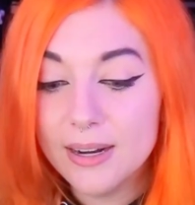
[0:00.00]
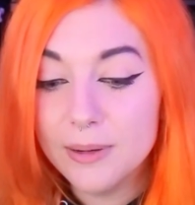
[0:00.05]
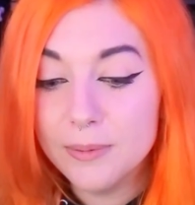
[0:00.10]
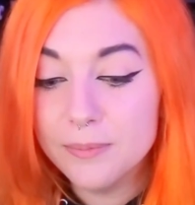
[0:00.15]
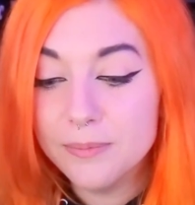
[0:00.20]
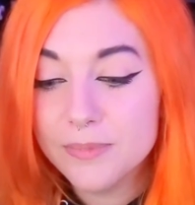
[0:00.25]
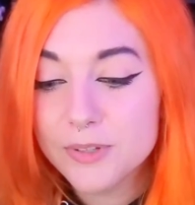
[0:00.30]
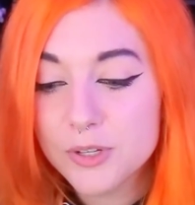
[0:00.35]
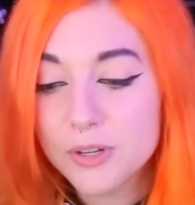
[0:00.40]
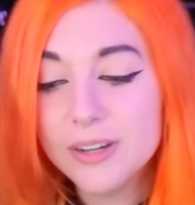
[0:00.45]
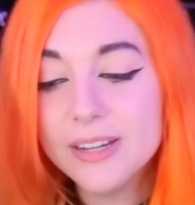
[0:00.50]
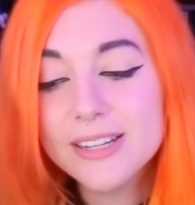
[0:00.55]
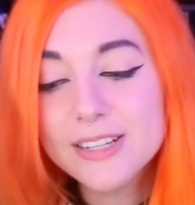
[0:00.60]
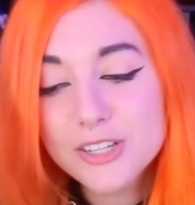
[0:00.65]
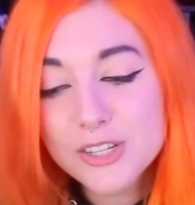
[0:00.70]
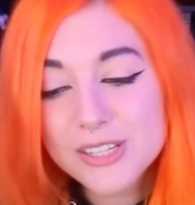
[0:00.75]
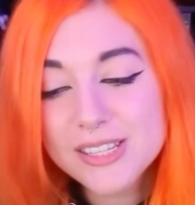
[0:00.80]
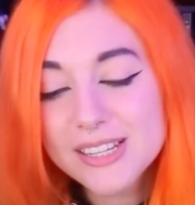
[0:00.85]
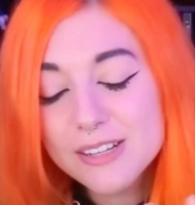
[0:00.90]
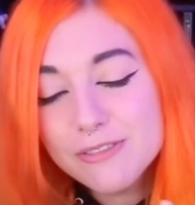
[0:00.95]
So
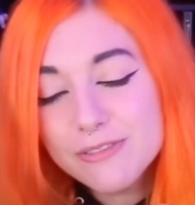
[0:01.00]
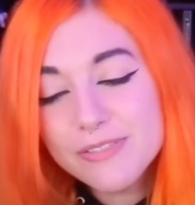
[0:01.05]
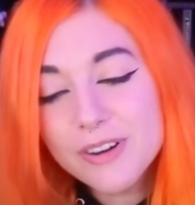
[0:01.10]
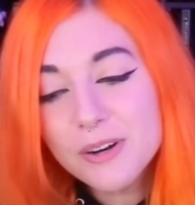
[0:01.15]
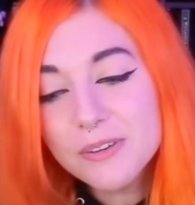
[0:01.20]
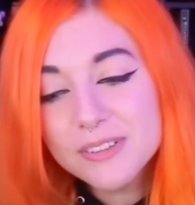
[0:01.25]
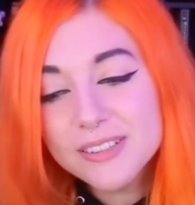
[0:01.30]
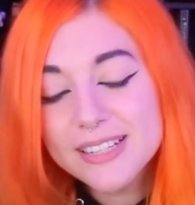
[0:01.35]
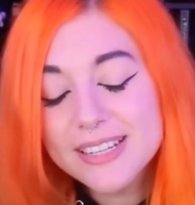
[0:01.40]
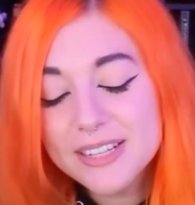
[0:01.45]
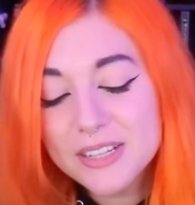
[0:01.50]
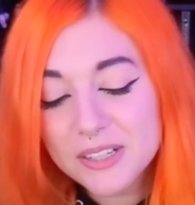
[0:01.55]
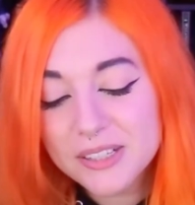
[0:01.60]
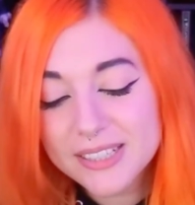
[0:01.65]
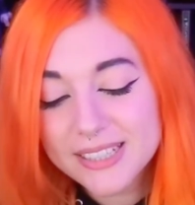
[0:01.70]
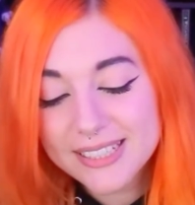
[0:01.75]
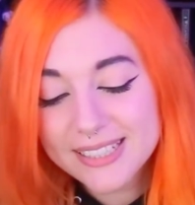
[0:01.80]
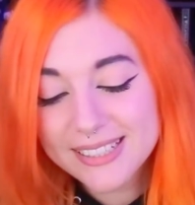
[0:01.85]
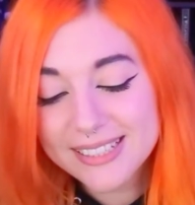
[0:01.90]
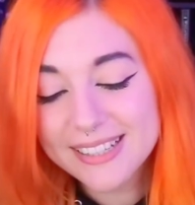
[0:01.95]
it felt really
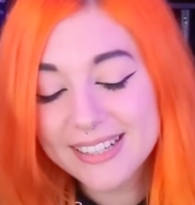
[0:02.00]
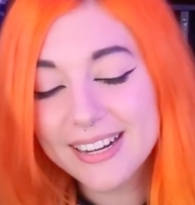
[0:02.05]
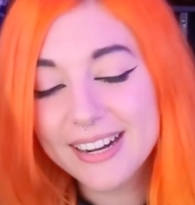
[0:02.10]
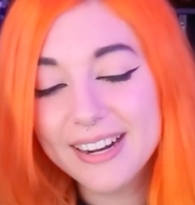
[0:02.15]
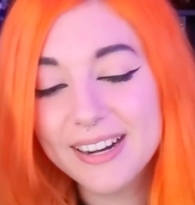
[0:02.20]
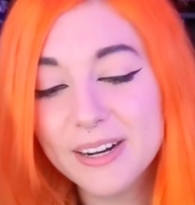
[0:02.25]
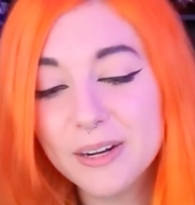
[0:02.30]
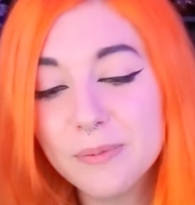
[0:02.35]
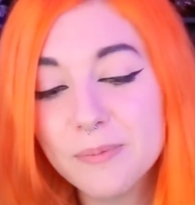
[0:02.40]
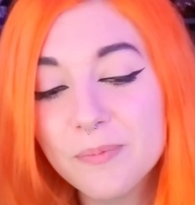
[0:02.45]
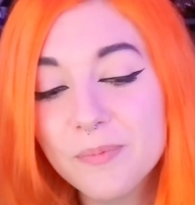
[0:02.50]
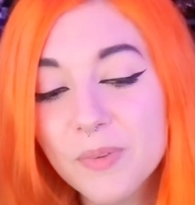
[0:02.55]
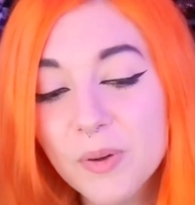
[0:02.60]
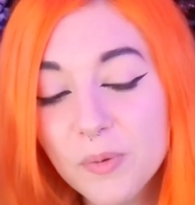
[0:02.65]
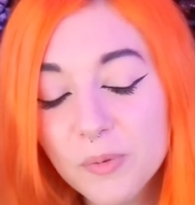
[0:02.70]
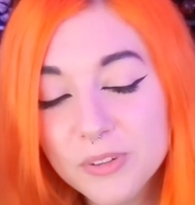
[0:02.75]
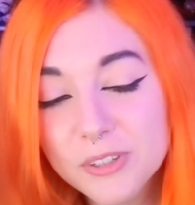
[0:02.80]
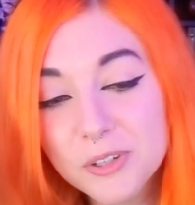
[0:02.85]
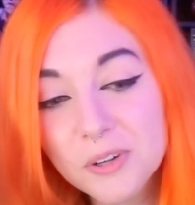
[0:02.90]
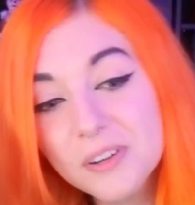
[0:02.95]
good.
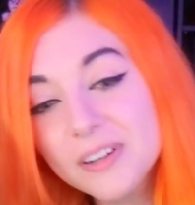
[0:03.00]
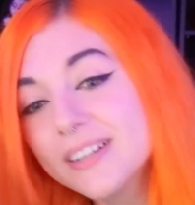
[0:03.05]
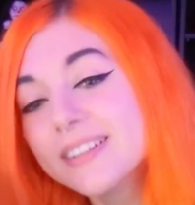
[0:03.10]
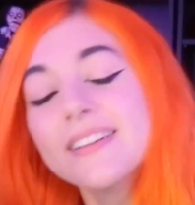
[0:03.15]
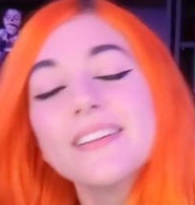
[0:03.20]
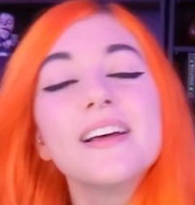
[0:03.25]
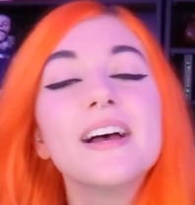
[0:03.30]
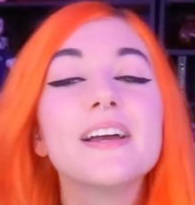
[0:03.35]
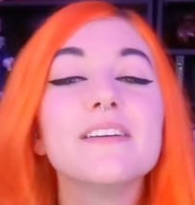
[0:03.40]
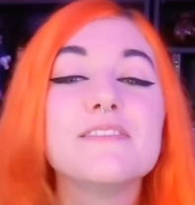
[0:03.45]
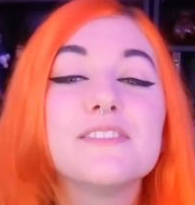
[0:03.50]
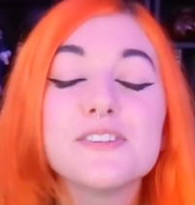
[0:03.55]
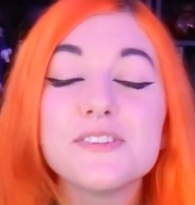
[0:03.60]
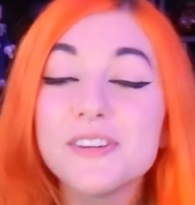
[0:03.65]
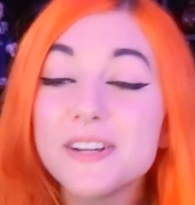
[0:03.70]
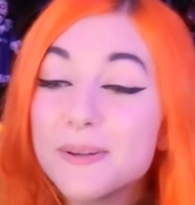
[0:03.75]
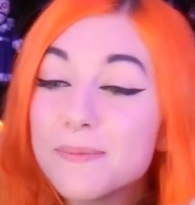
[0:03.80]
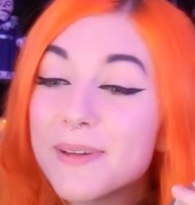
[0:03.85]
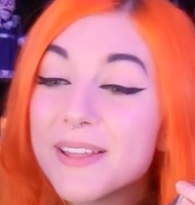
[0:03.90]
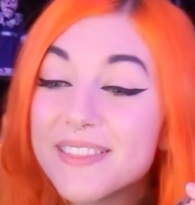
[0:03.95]
During the live
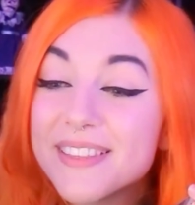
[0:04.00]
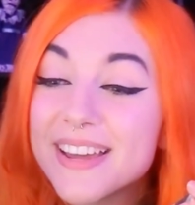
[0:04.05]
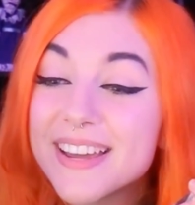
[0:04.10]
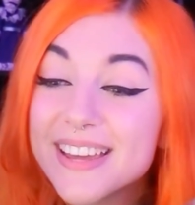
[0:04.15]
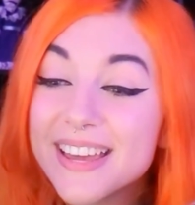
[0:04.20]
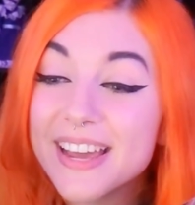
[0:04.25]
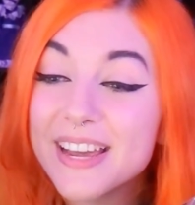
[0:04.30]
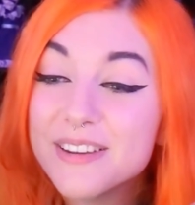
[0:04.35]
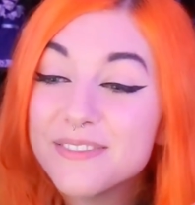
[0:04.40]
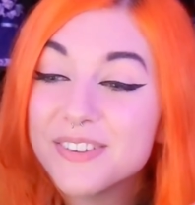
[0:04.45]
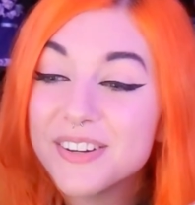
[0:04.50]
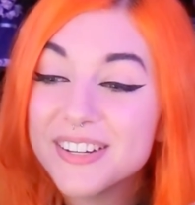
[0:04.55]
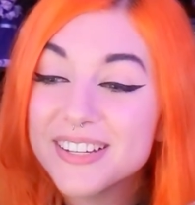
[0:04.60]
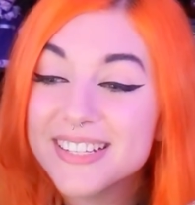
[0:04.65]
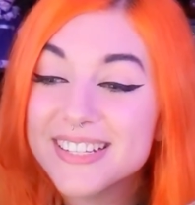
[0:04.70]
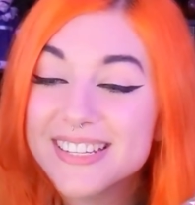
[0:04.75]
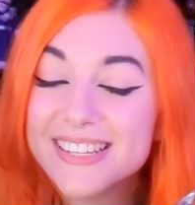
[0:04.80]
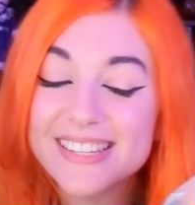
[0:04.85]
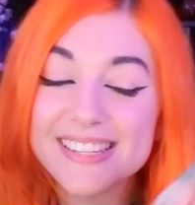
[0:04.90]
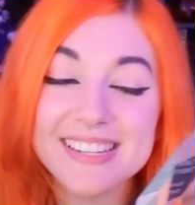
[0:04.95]
stream, they gave
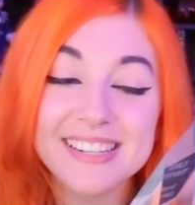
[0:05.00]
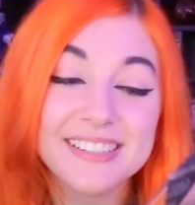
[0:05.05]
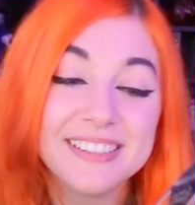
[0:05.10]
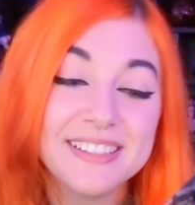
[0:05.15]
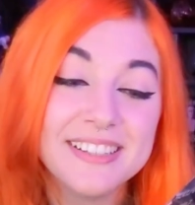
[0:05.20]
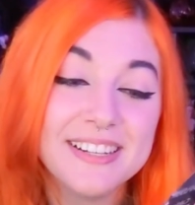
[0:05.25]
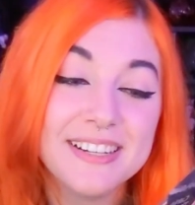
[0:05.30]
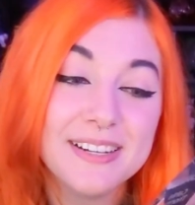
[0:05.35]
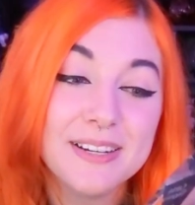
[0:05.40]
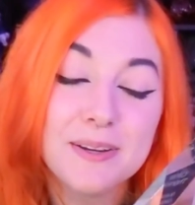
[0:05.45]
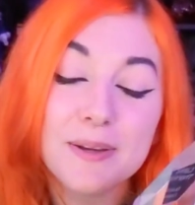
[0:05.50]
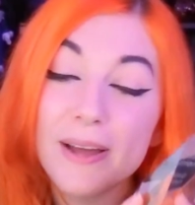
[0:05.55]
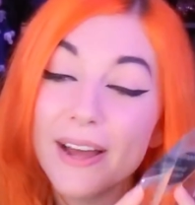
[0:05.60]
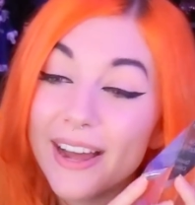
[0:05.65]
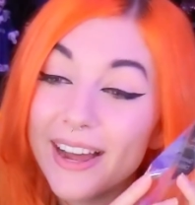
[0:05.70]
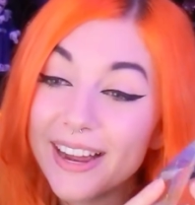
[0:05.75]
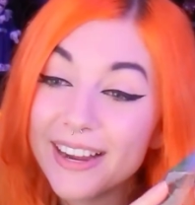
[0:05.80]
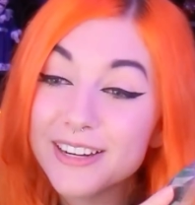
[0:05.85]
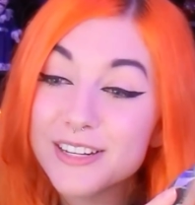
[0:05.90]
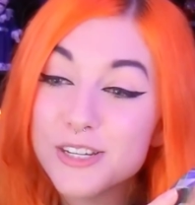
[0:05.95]
us
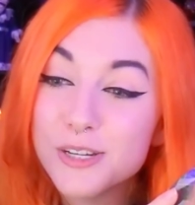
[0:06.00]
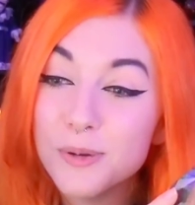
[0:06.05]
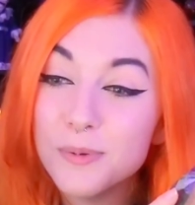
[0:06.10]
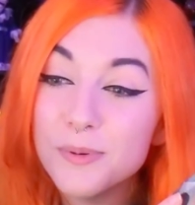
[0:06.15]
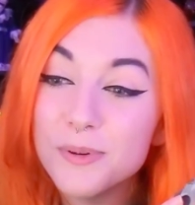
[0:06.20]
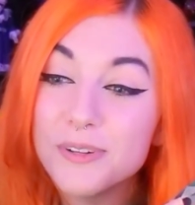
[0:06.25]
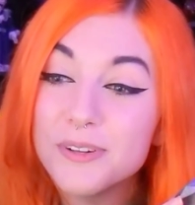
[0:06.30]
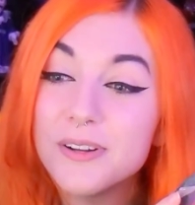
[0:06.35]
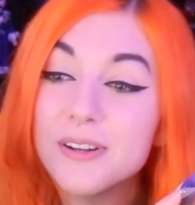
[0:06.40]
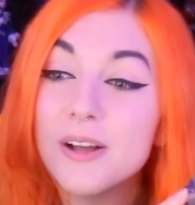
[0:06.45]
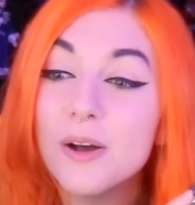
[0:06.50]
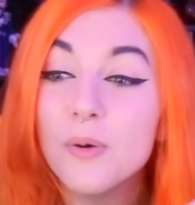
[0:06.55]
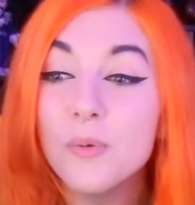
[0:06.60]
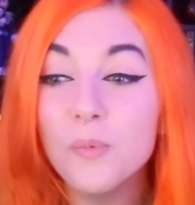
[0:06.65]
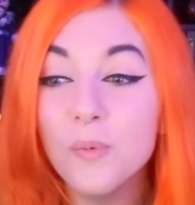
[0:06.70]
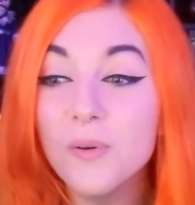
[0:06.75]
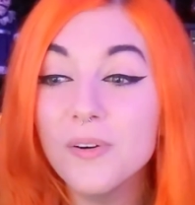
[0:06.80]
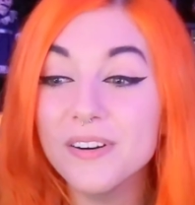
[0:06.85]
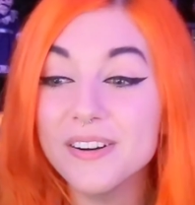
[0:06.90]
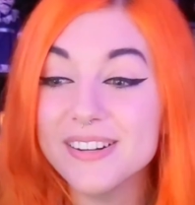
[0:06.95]
actual
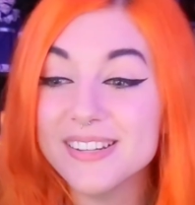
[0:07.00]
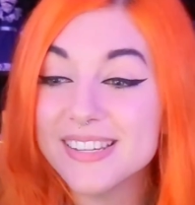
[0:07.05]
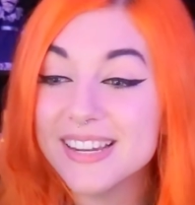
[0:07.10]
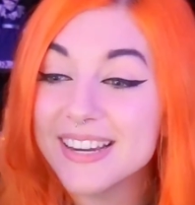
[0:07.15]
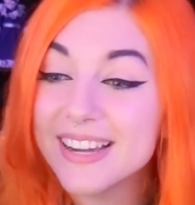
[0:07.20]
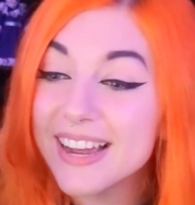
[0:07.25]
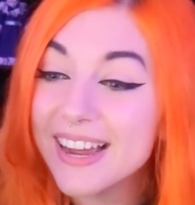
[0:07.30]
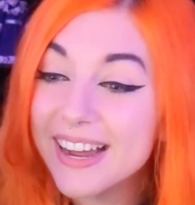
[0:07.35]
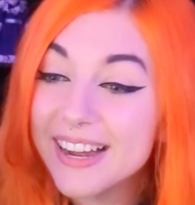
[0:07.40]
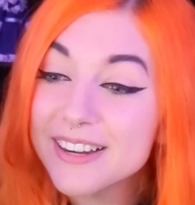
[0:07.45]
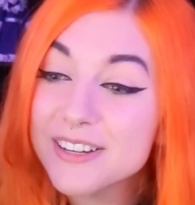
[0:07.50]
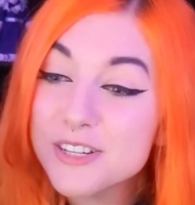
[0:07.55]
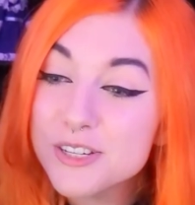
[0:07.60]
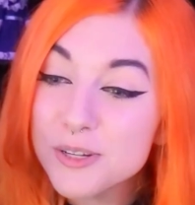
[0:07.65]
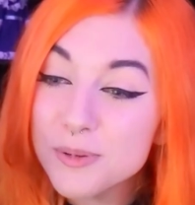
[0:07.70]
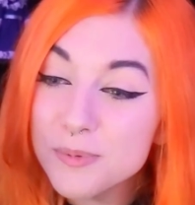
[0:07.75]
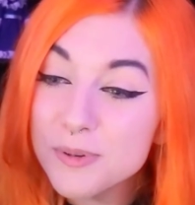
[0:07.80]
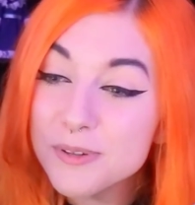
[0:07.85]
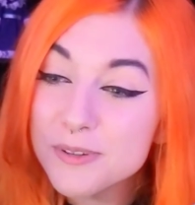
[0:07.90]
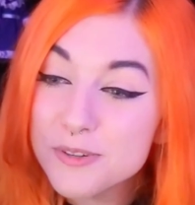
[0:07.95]
awards, like
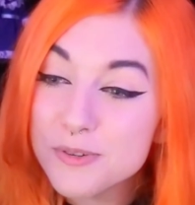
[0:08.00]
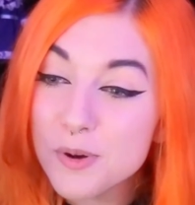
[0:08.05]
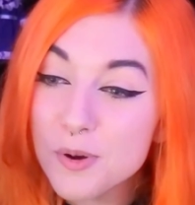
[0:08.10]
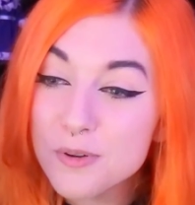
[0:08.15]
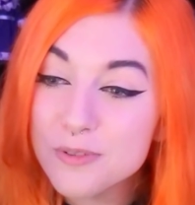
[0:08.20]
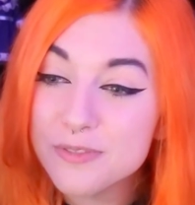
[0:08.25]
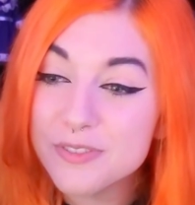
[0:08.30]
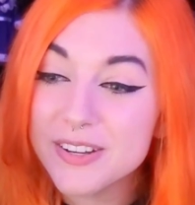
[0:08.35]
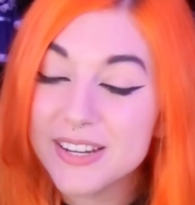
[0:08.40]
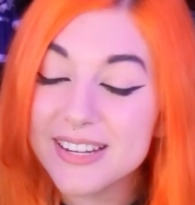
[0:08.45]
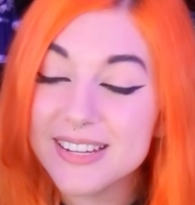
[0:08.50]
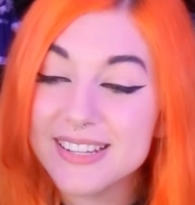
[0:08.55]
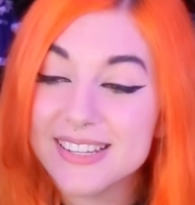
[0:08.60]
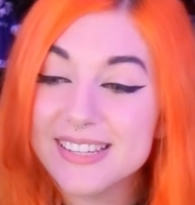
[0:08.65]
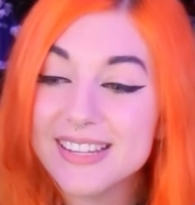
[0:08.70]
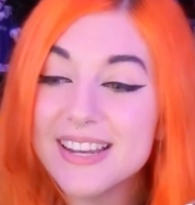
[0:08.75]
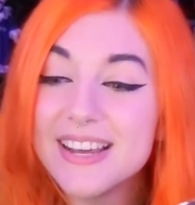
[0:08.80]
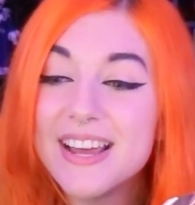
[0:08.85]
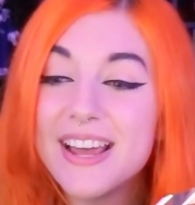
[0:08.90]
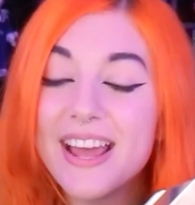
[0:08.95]
actual
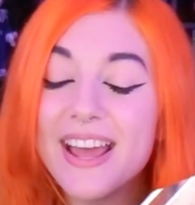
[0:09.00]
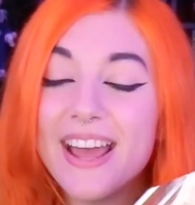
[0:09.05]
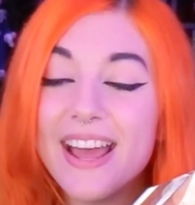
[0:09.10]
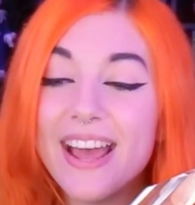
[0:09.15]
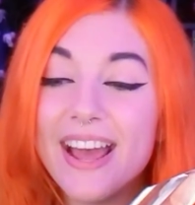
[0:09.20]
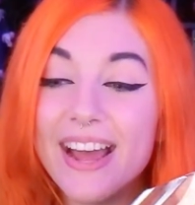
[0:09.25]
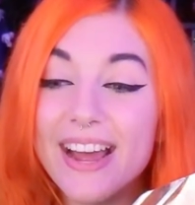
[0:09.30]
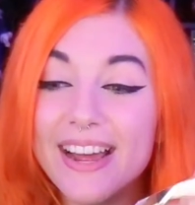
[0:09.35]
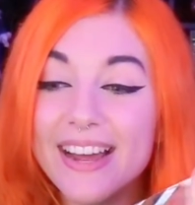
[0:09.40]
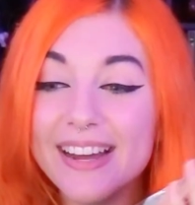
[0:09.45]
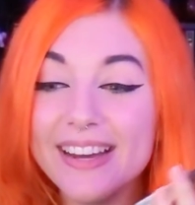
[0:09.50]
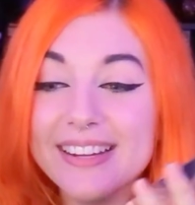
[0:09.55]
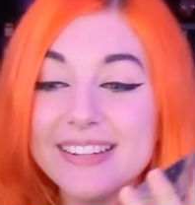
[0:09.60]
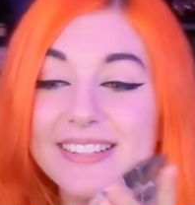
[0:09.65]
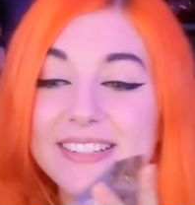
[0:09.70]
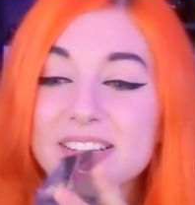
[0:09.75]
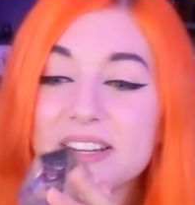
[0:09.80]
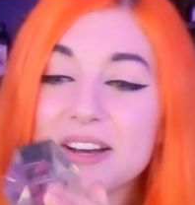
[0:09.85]
trophies. And